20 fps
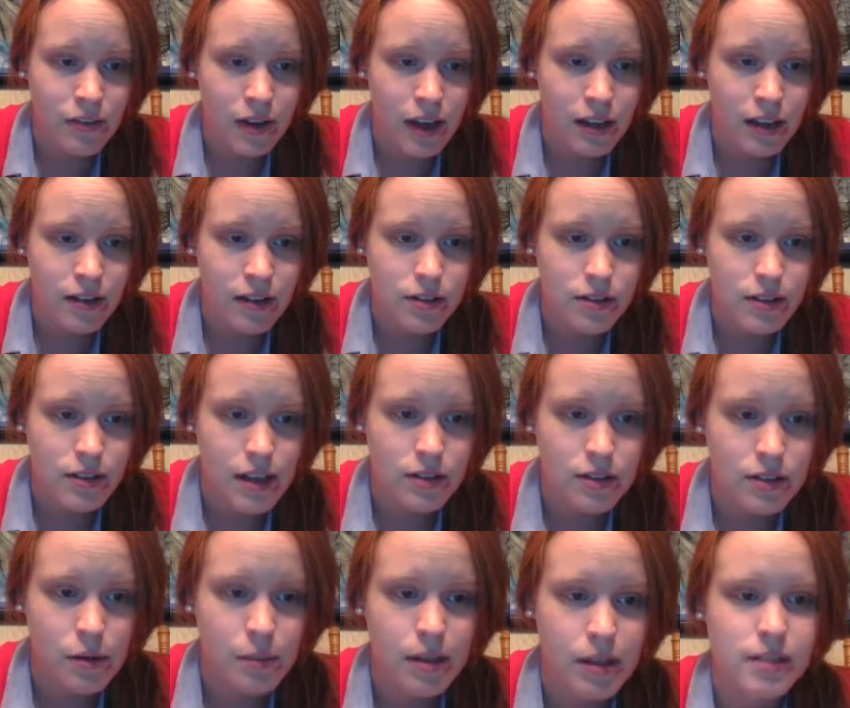I do say
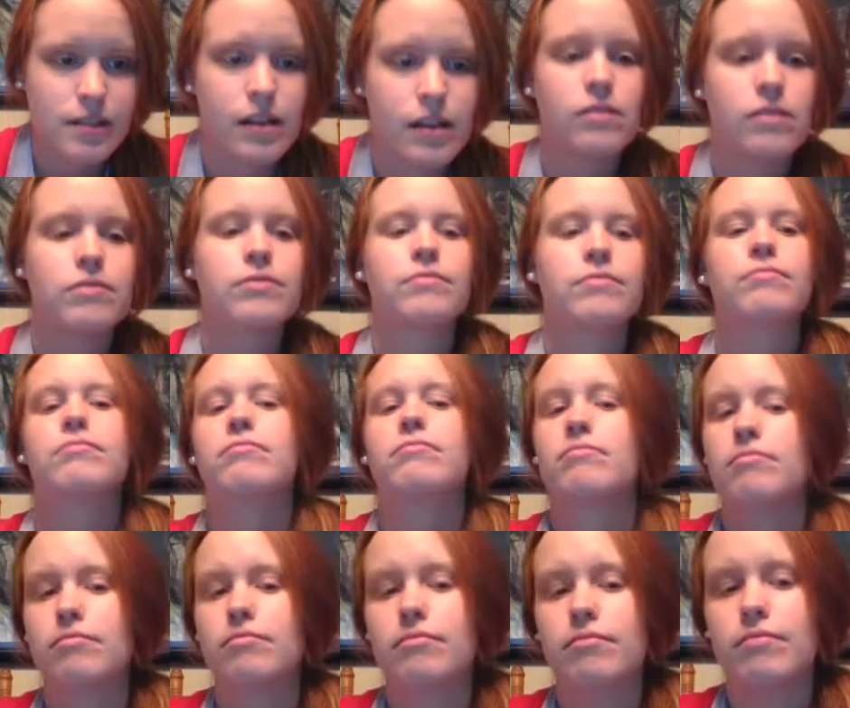so myself.
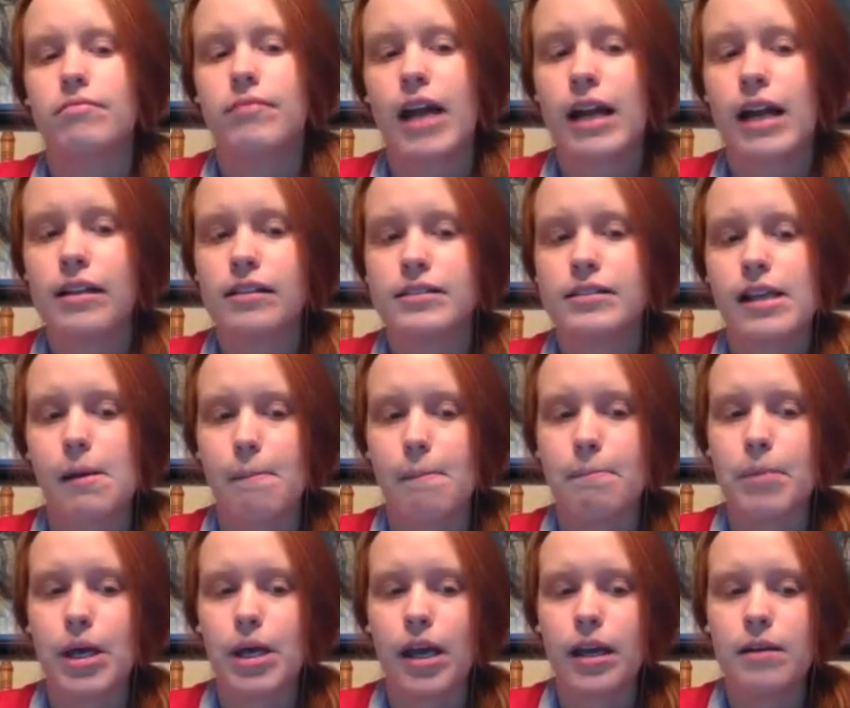Kind of looks like a
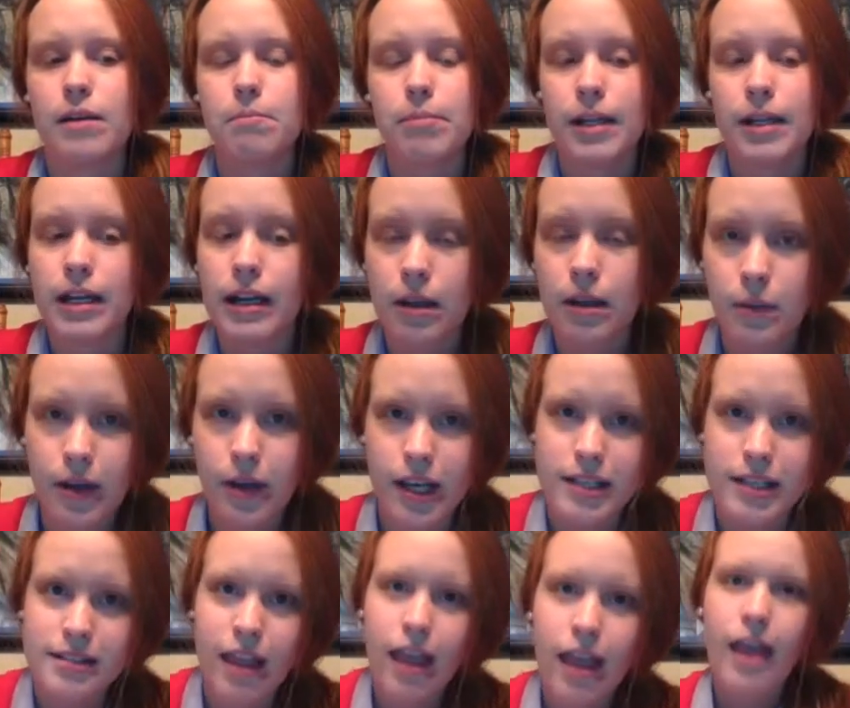butt. But anyways,